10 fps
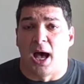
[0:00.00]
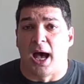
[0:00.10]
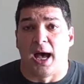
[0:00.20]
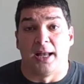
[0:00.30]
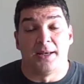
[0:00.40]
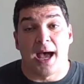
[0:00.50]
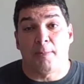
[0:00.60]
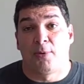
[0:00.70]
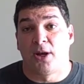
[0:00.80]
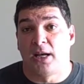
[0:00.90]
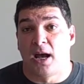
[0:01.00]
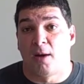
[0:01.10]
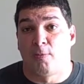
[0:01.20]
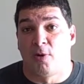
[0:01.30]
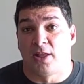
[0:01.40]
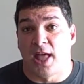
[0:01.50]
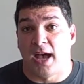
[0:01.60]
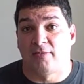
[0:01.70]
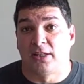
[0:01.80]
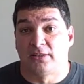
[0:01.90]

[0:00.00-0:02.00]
not putting up with having